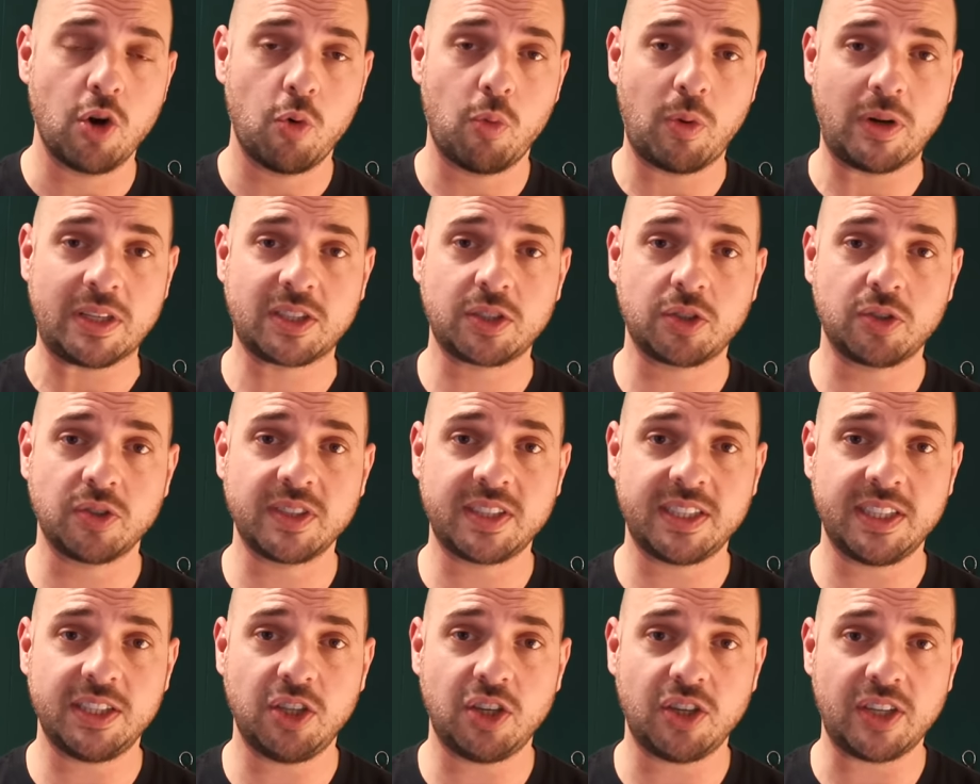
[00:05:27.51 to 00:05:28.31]
was
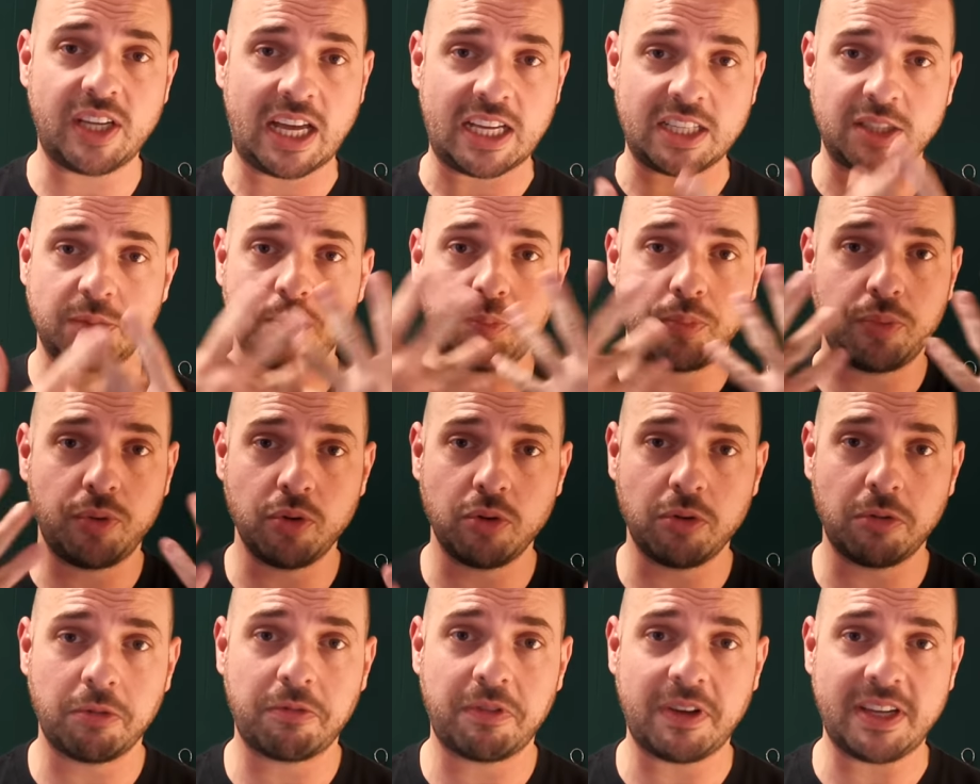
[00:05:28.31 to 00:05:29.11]
considered as
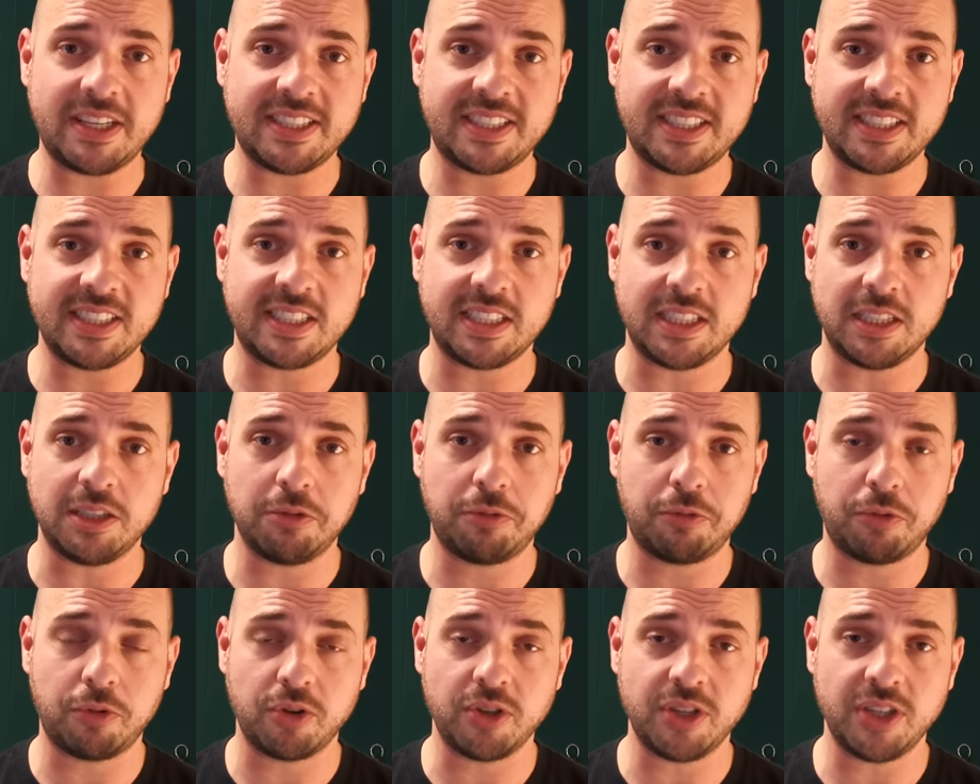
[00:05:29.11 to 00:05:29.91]
pure fantasy
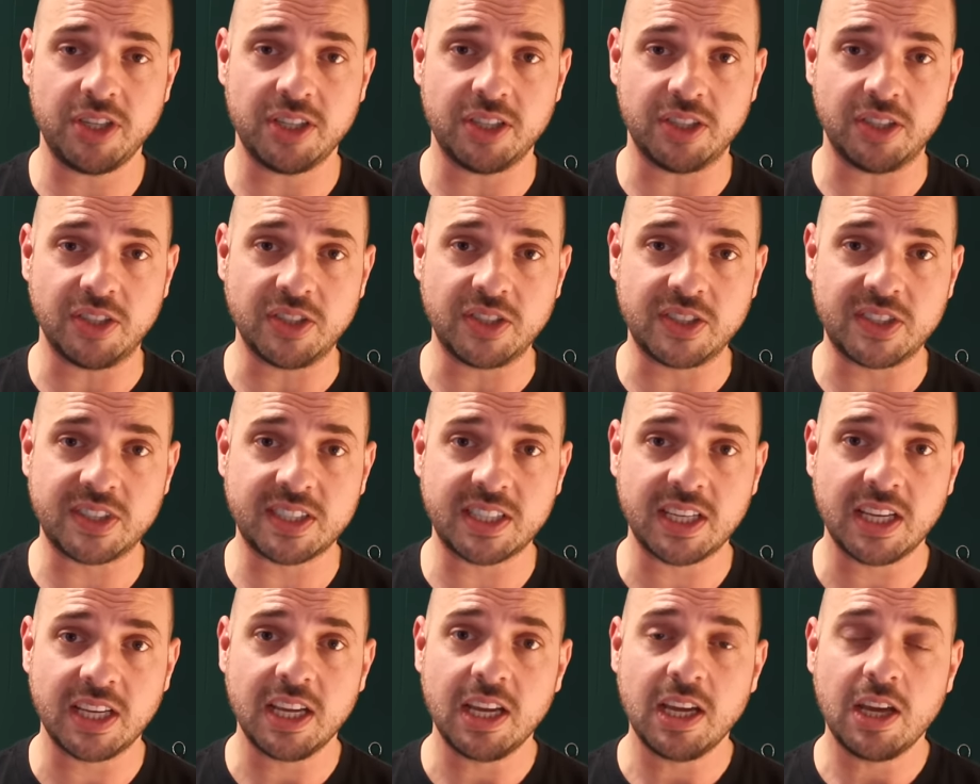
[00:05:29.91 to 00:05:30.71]
for years,